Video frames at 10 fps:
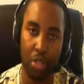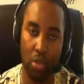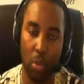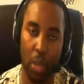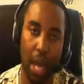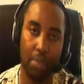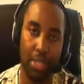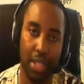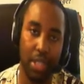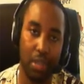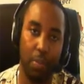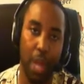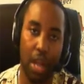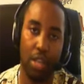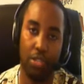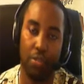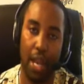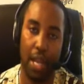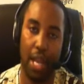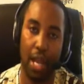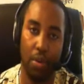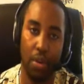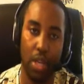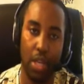So what I'm telling parents right now